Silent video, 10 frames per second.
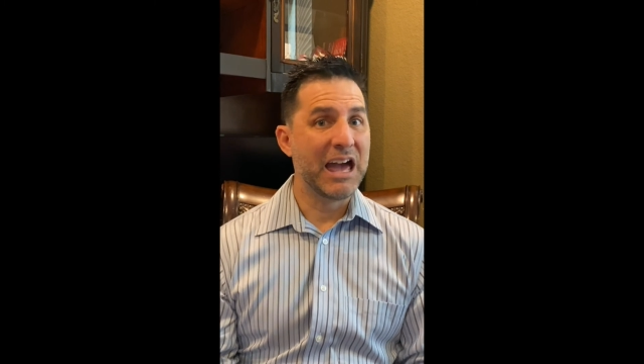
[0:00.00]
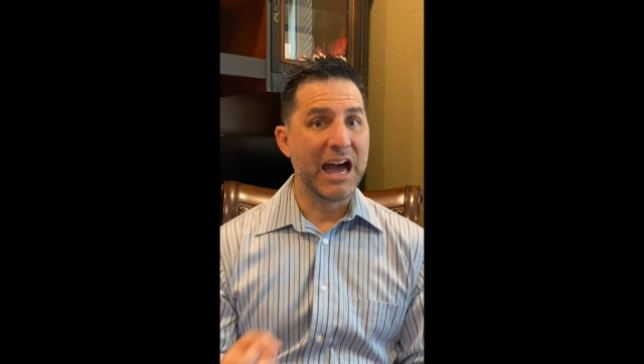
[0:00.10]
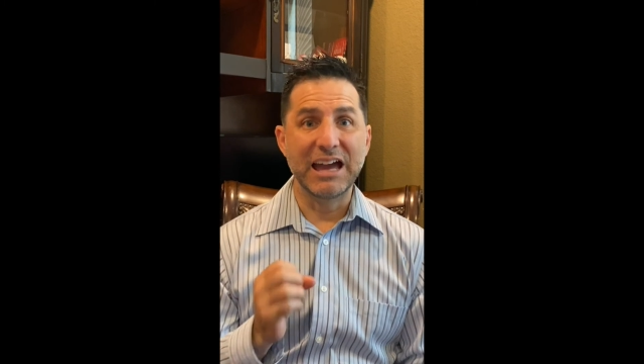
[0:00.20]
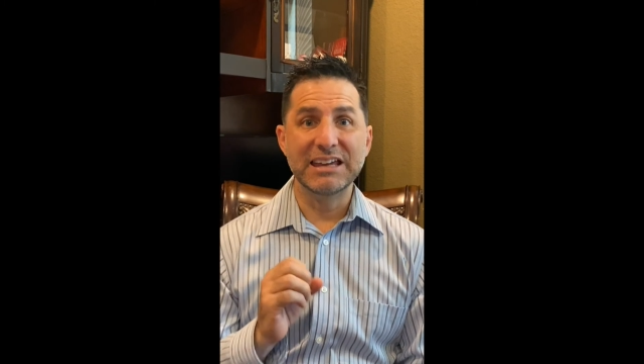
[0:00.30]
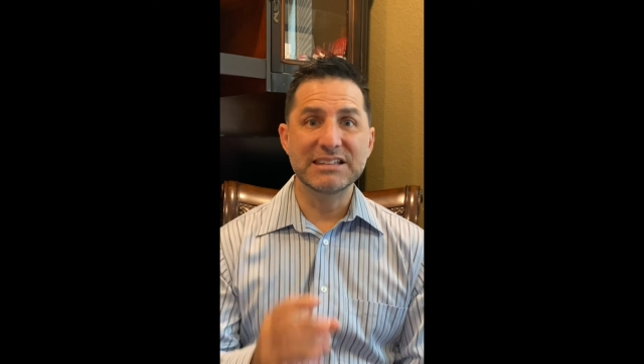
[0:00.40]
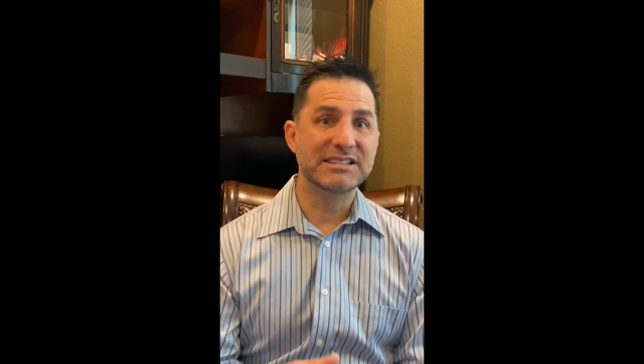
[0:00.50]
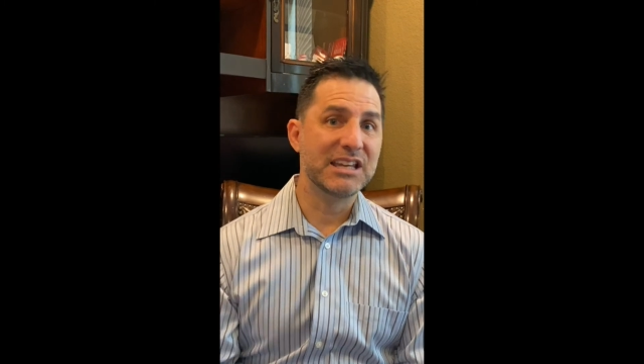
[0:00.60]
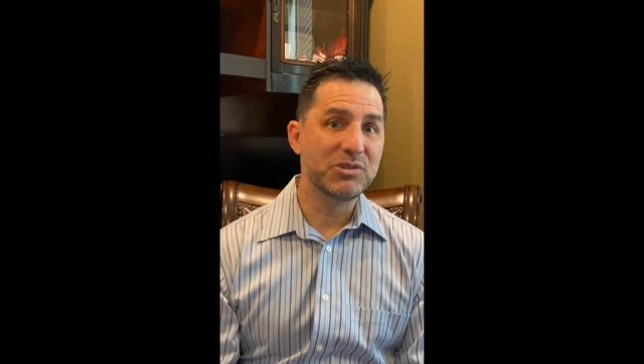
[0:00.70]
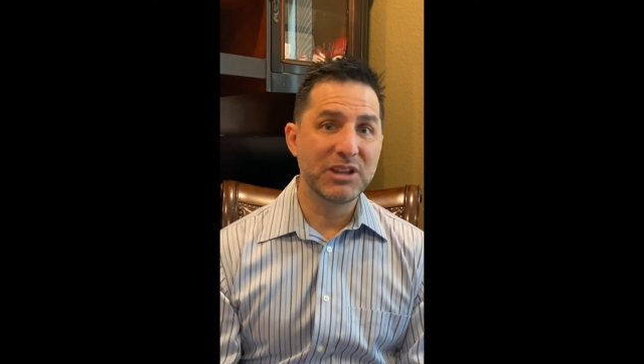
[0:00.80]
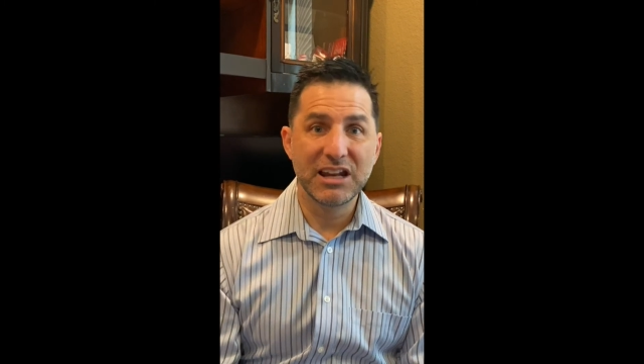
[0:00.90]
I can send
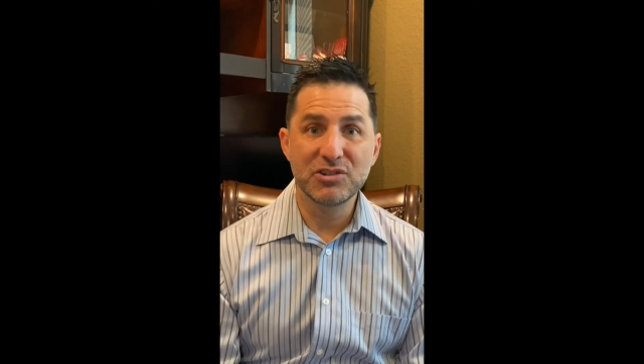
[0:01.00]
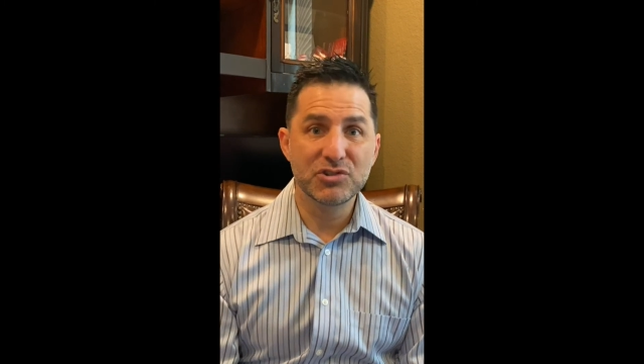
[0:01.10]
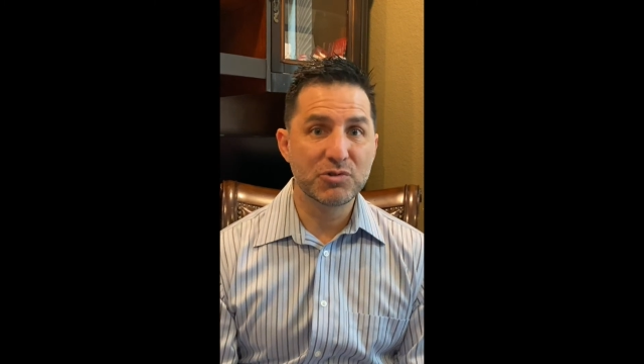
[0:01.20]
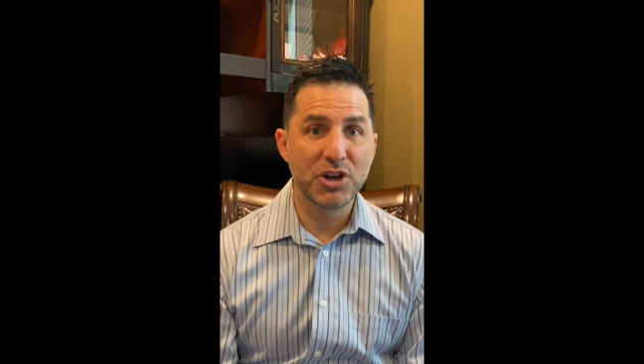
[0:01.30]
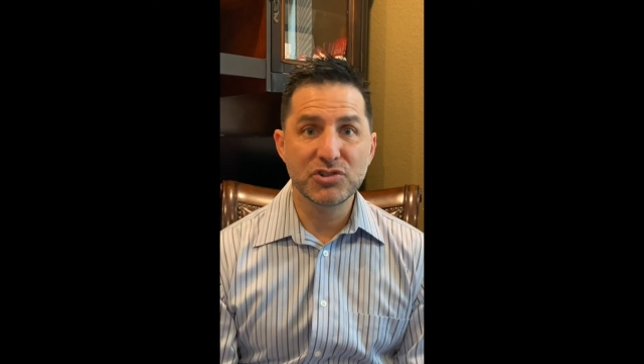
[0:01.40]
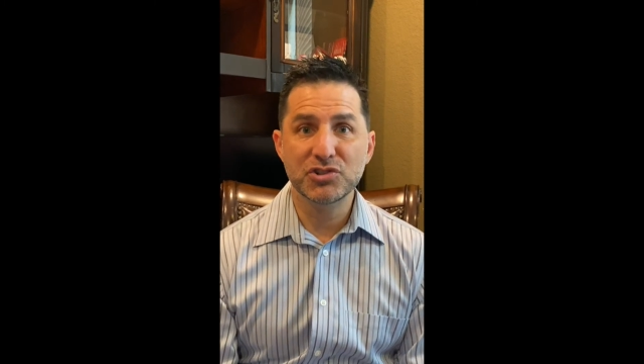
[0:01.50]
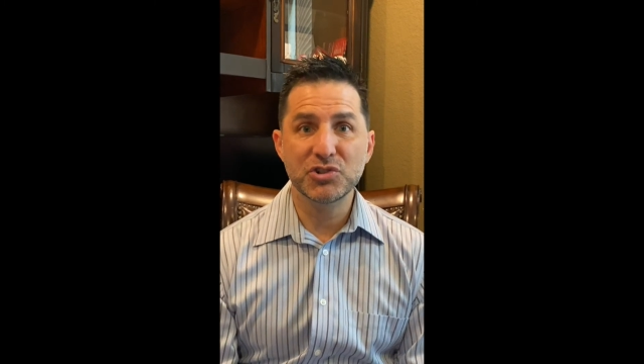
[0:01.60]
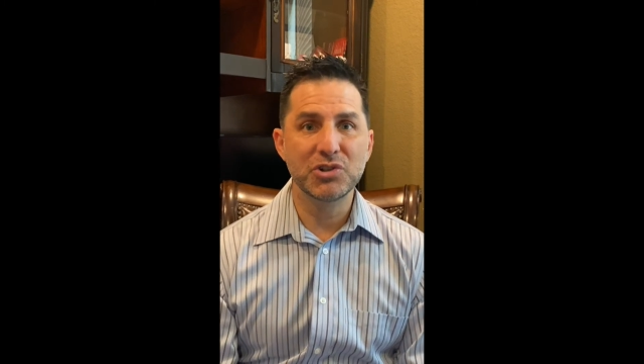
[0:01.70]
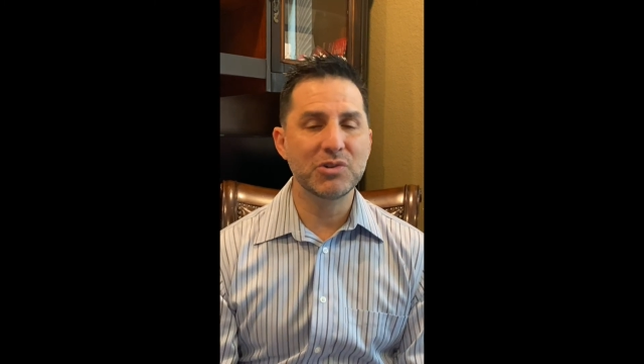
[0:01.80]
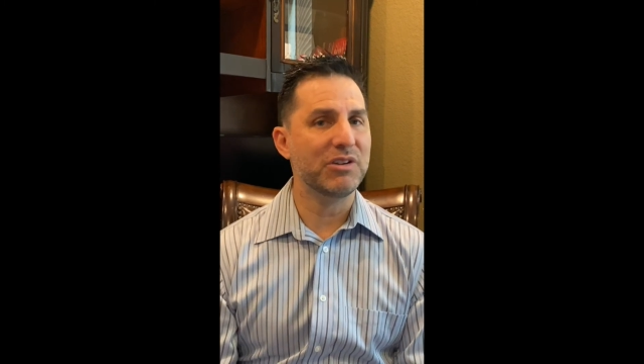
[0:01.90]
you that illustration to
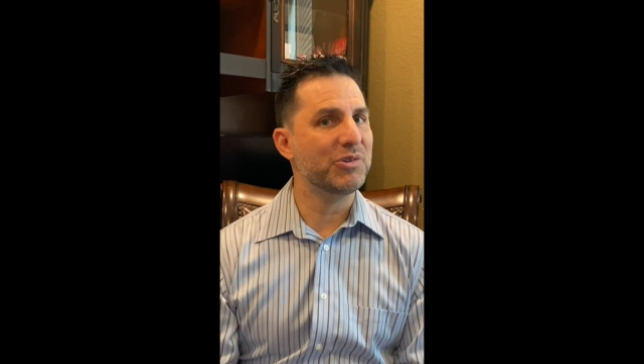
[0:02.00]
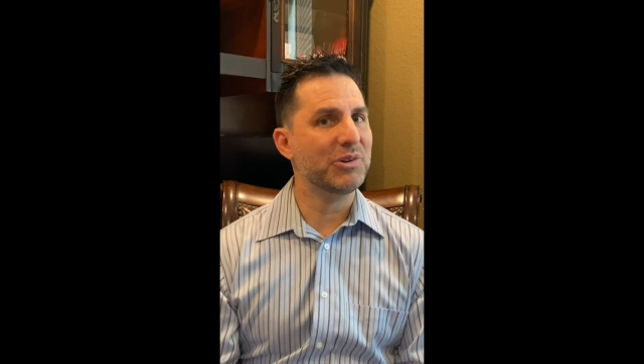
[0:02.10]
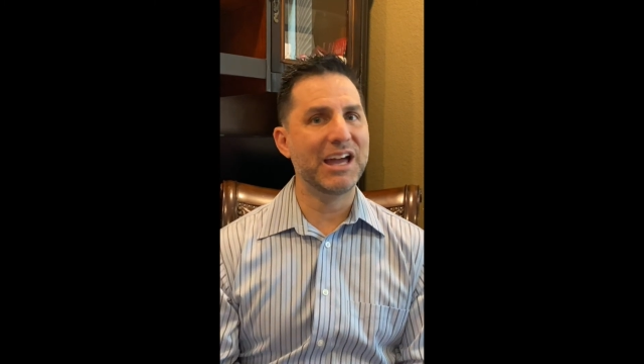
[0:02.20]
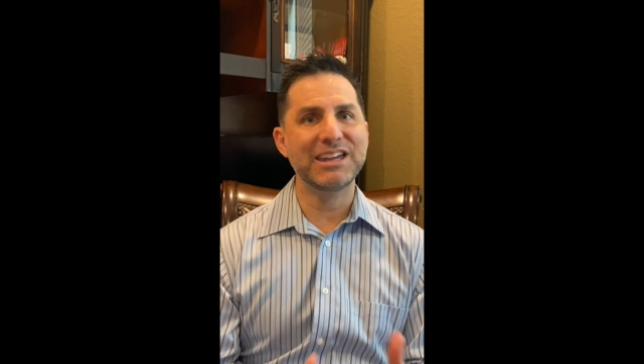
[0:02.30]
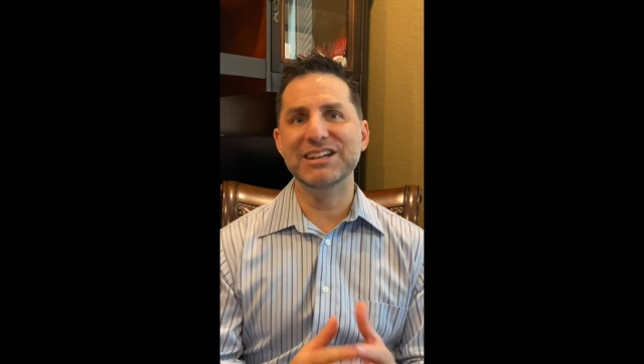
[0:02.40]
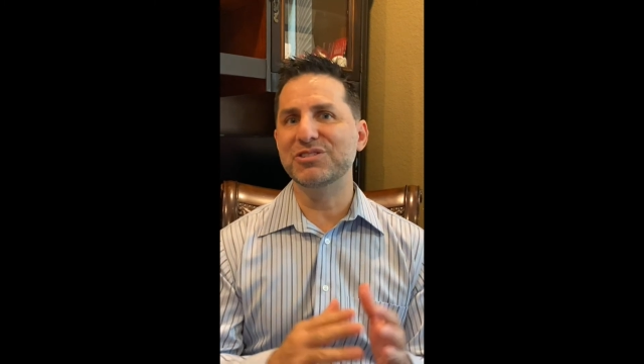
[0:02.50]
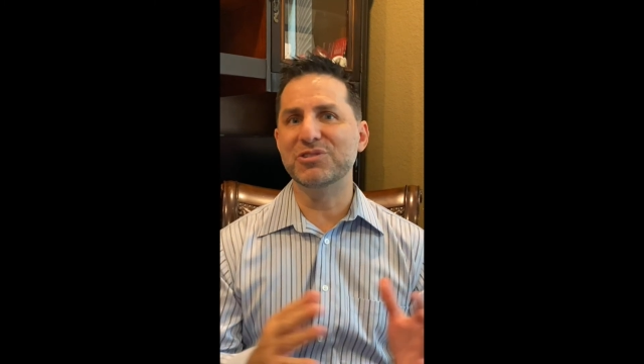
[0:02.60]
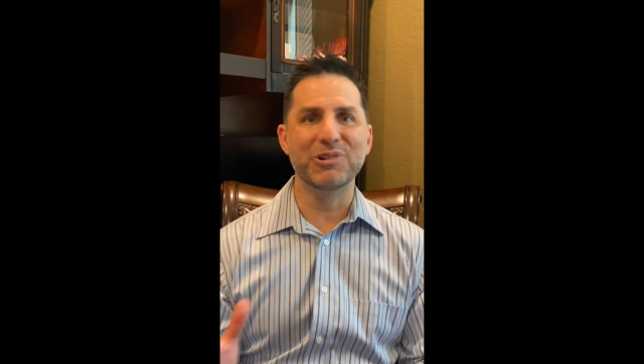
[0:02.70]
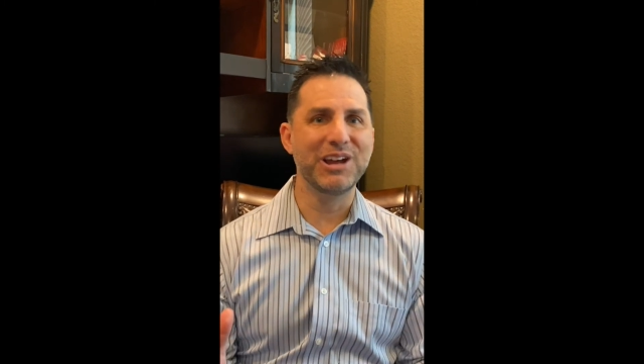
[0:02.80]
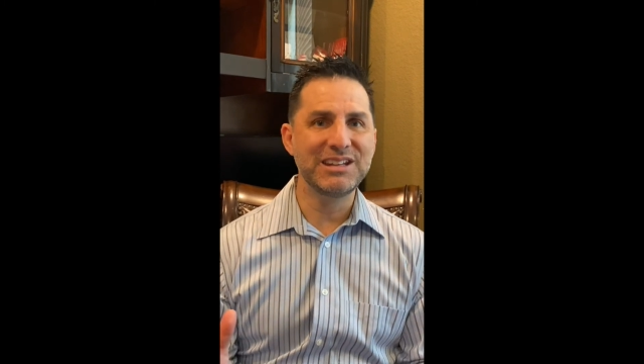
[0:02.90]
you. If you like it,
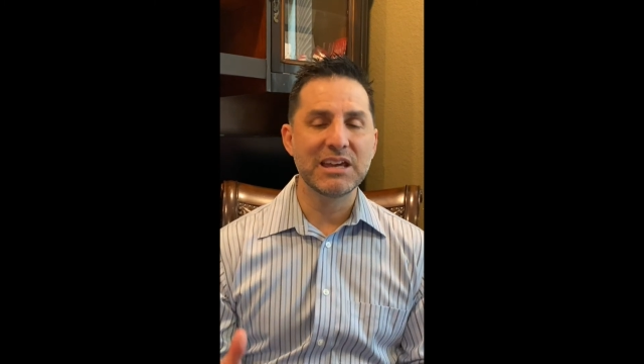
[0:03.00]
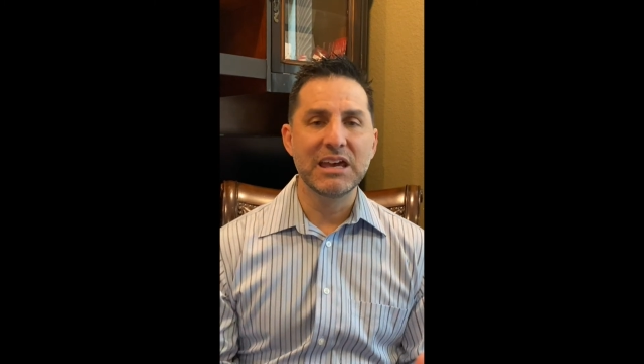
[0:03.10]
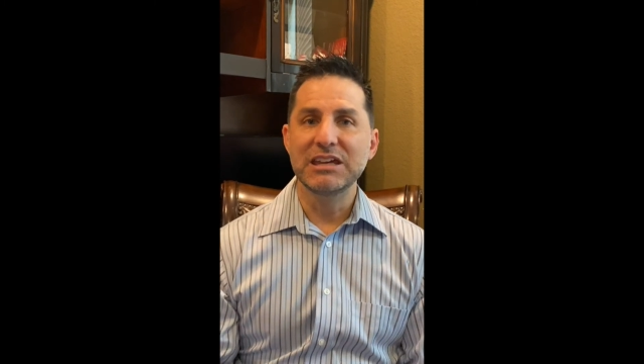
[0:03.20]
great.